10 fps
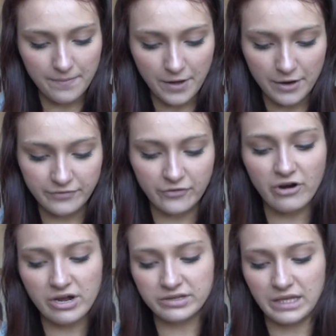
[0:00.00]

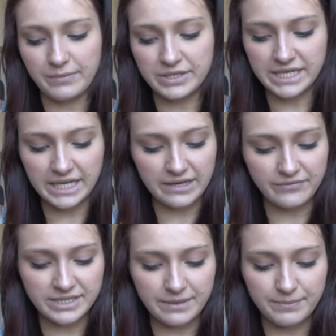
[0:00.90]
overcrowd the image and give
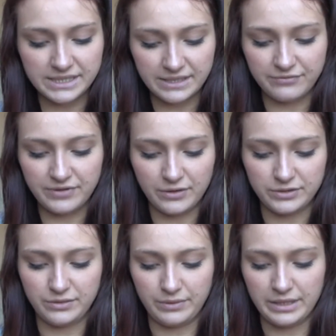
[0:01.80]
it a busy feel
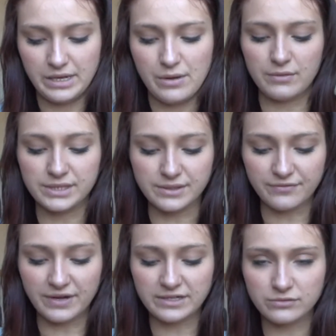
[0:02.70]
to it, which is an
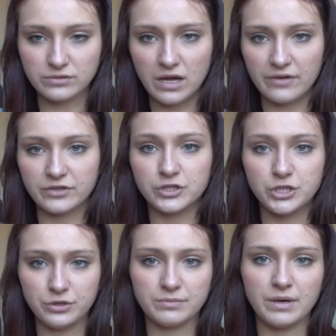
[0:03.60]
effect I was not after
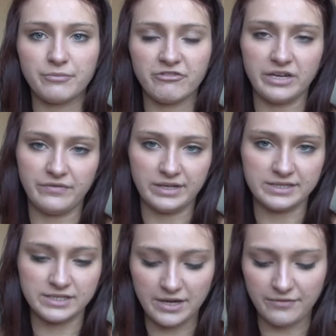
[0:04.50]
due to my previous
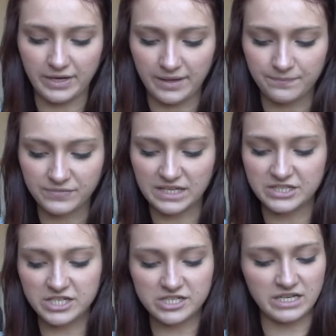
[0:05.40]
survey.
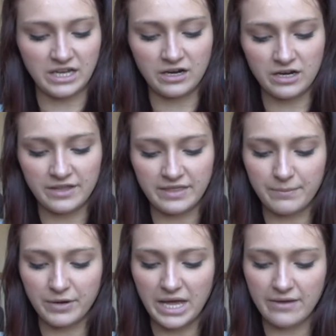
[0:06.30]
Additionally, I learned that
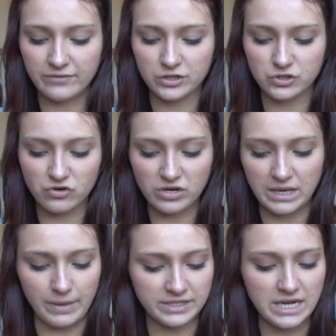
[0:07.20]
by having a strong
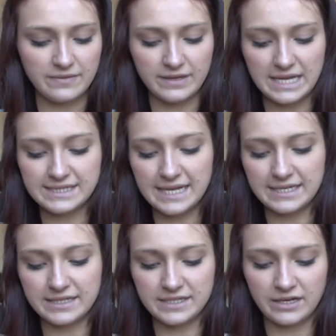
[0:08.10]
image, the less
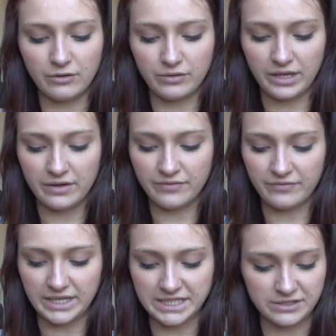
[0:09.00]
editing on the other
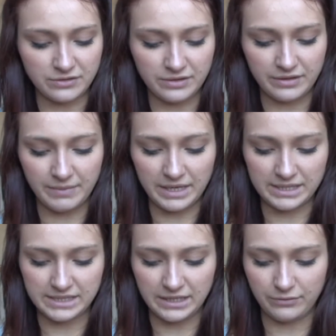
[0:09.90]
features on the
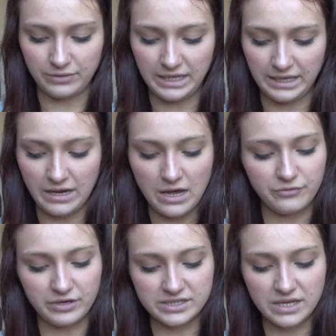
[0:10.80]
magazine you will need.
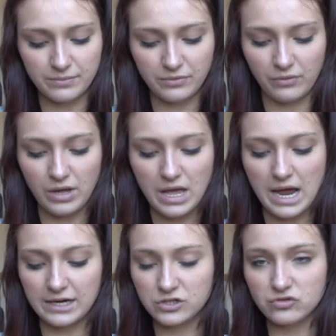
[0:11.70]
For example, I
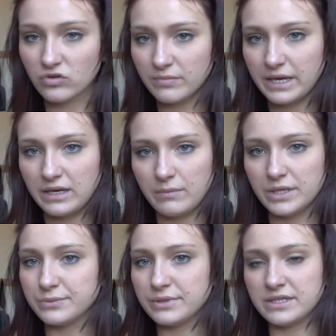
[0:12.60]
had a strong main
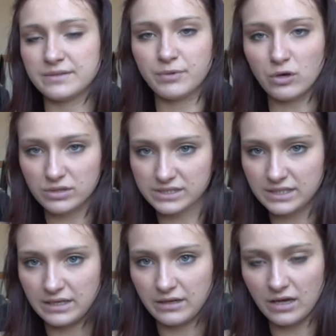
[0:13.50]
image with the blocks
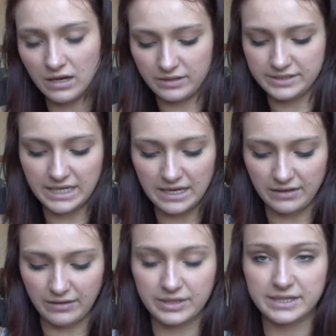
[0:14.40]
and the colour together
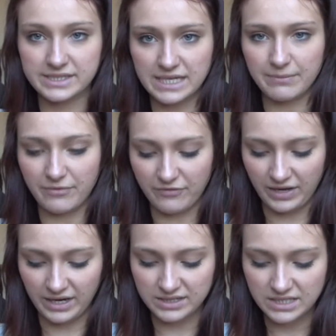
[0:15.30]
and the stamp
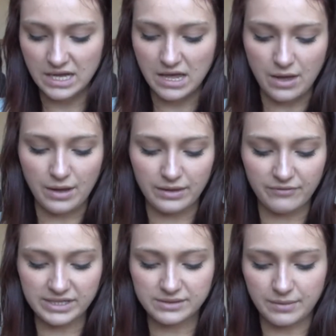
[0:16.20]
effect, and the
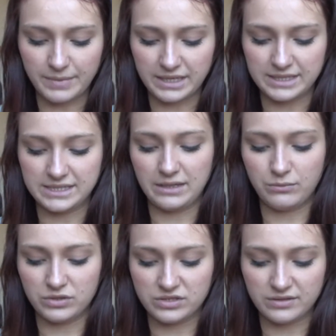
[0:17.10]
rest of my magazine
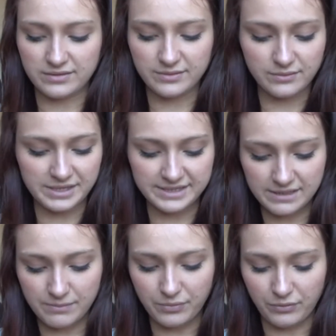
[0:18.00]
was quite
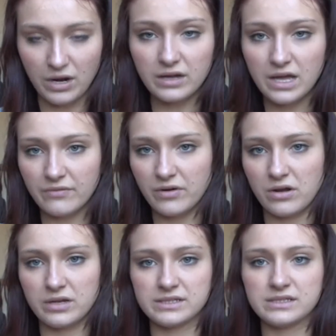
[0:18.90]
simple cover
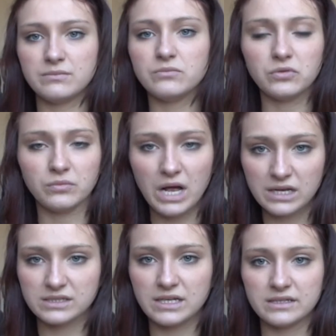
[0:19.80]
lines, simple
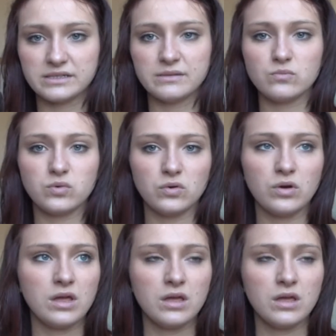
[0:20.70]
masthead, simple